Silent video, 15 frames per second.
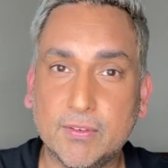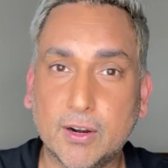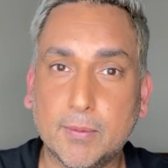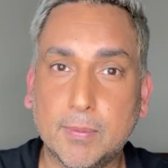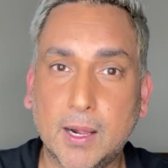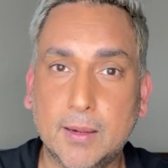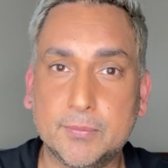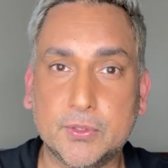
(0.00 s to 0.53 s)
our
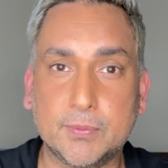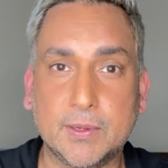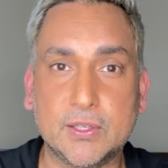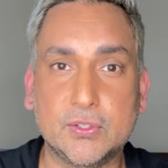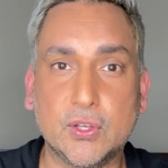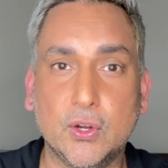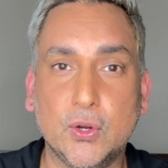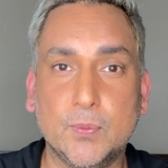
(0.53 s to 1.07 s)
Palm
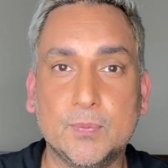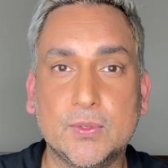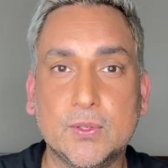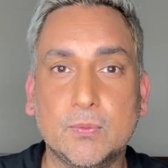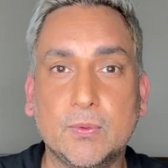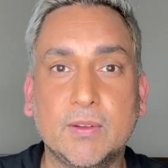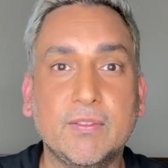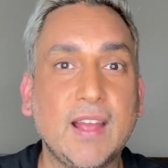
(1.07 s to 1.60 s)
Springs homes,
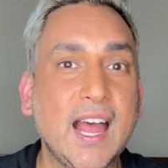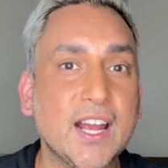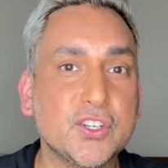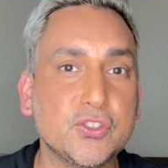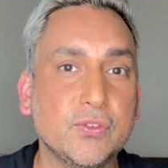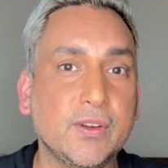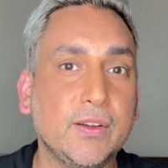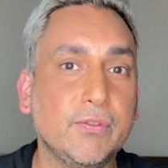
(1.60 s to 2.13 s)
we've
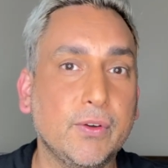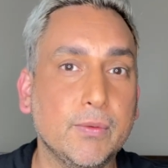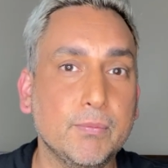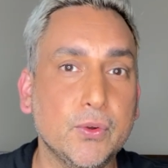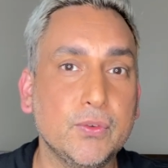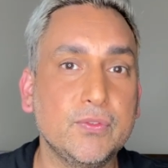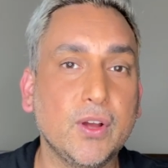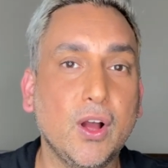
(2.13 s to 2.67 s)
actually
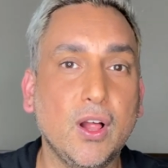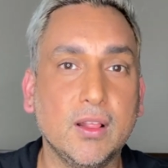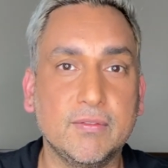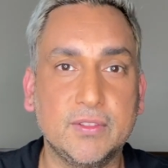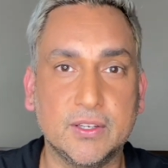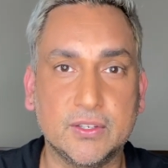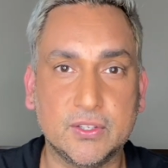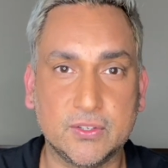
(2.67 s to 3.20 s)
removed all of
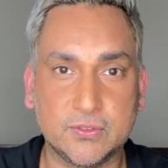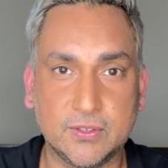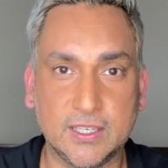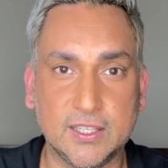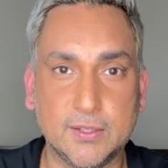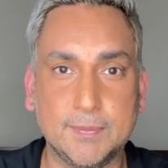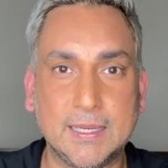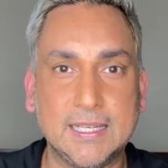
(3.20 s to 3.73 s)
the
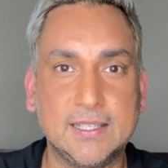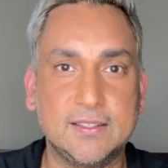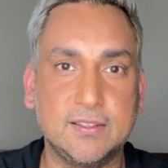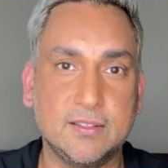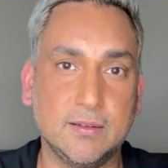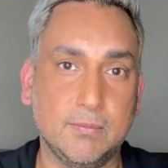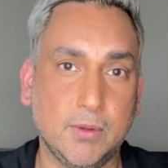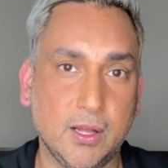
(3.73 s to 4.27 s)
screens because
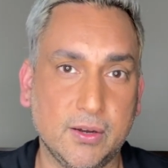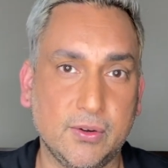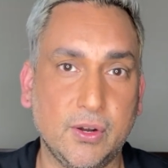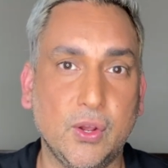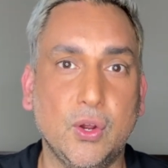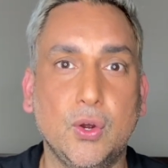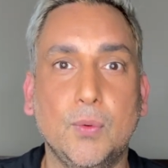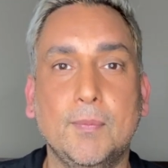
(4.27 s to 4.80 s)
it's a modern
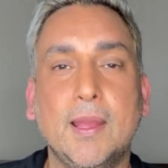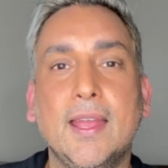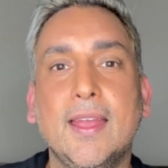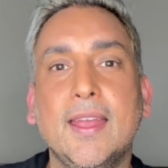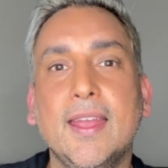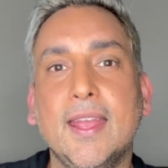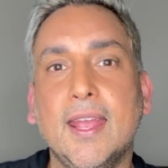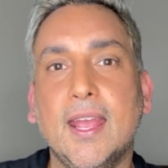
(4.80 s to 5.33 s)
home
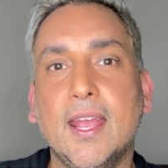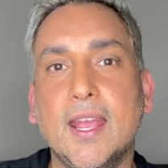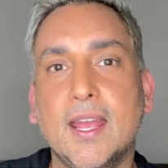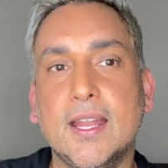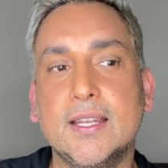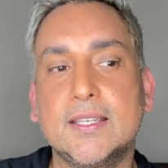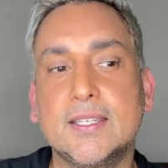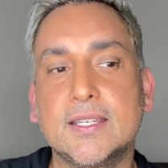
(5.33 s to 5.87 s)

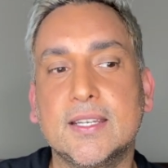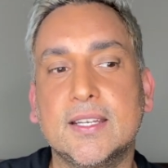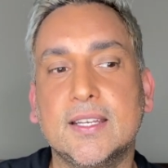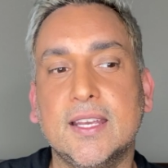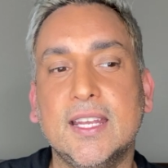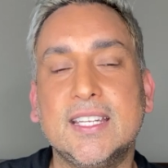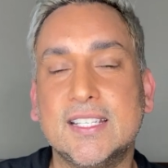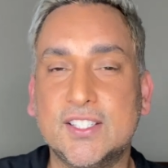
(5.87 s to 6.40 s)
and
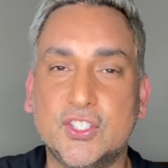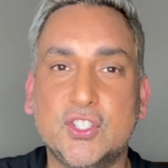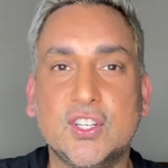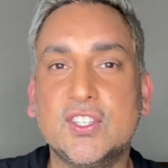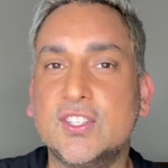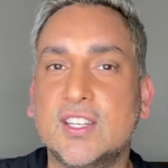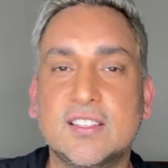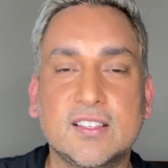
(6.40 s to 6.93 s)
it
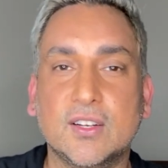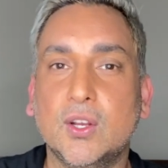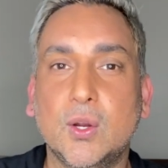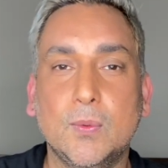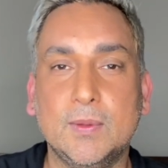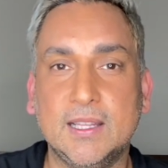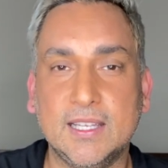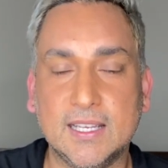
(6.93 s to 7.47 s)
just doesn't go
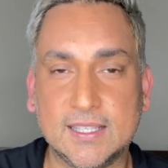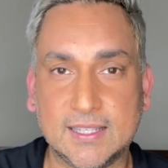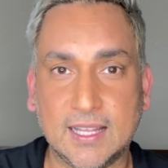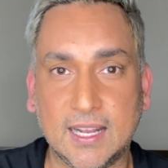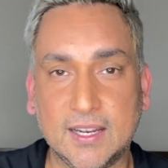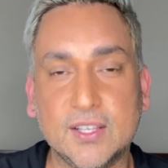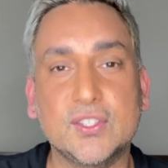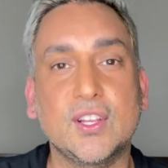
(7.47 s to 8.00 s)
with the
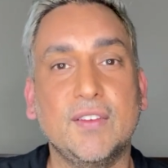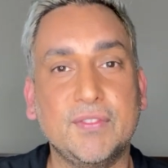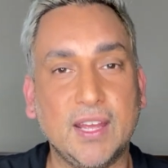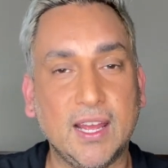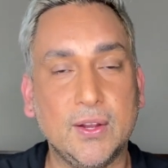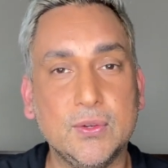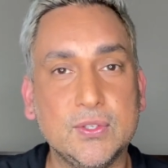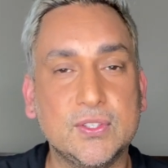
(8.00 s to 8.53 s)
aesthetics of the
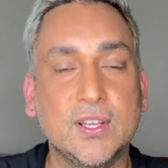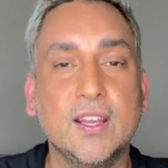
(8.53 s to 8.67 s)
house.